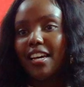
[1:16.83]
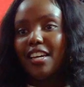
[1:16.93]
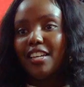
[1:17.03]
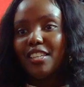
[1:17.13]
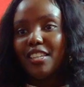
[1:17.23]

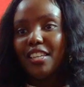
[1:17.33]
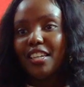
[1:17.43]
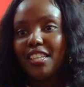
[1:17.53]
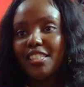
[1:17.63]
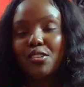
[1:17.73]
Finally.
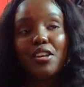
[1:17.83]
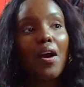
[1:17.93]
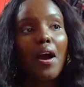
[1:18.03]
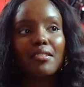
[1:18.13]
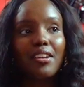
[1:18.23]
Yes, so
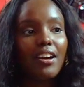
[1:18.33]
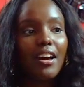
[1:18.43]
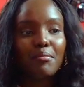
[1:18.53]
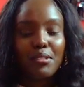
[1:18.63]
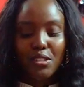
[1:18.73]
now, now
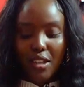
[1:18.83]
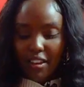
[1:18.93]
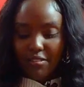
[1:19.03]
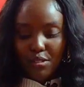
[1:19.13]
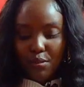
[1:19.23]
I'm,
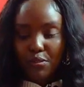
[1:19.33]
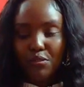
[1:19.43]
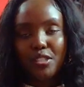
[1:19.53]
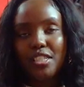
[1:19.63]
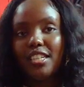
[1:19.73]
I've stopped
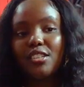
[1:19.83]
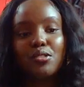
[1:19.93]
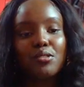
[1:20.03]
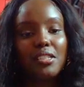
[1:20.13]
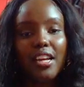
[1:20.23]
forcing issues.